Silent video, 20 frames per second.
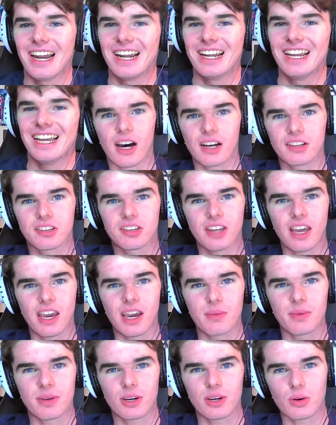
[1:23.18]
Today I'm
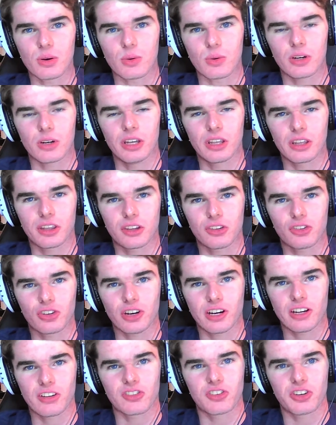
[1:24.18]
here with
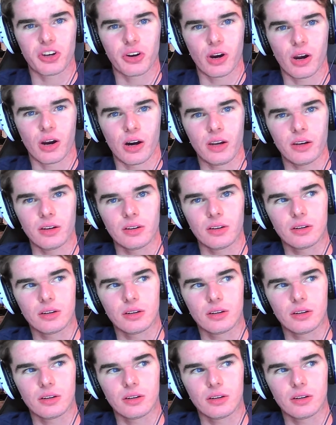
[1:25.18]
Trance Duran.